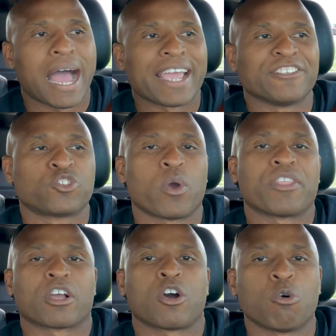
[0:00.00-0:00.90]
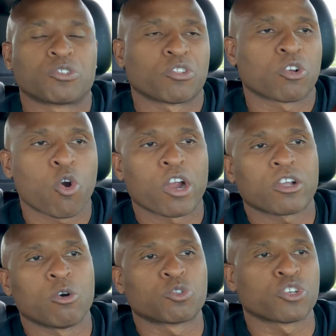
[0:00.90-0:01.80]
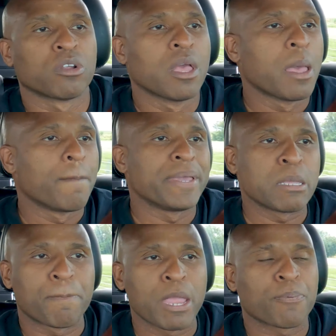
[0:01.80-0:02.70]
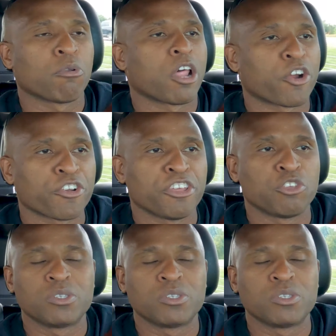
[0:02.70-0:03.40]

I enjoy the culture, the car culture, meeting people, learning.